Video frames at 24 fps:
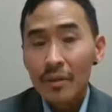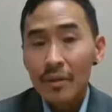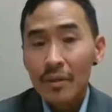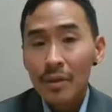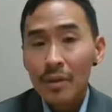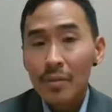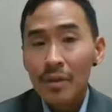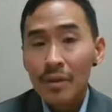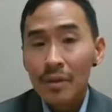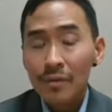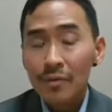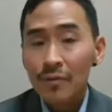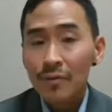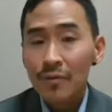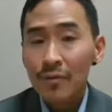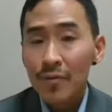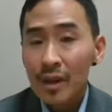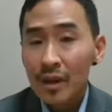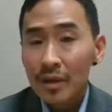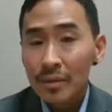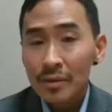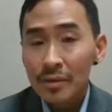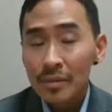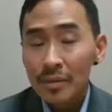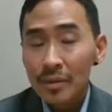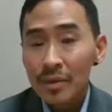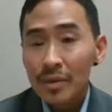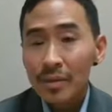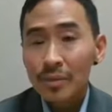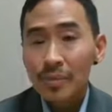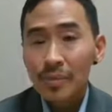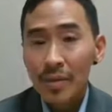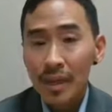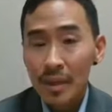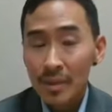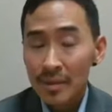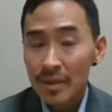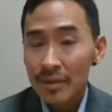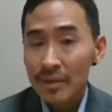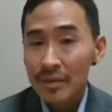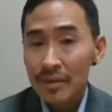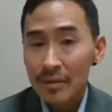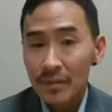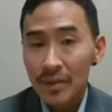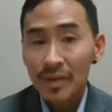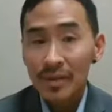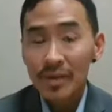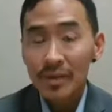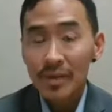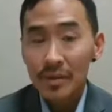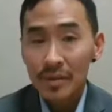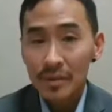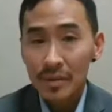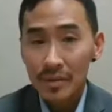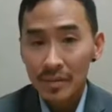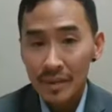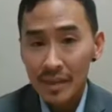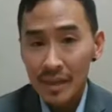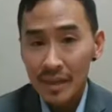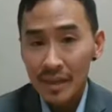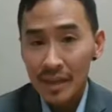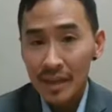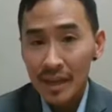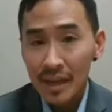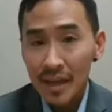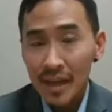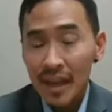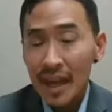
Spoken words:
the most vulnerable members of our community.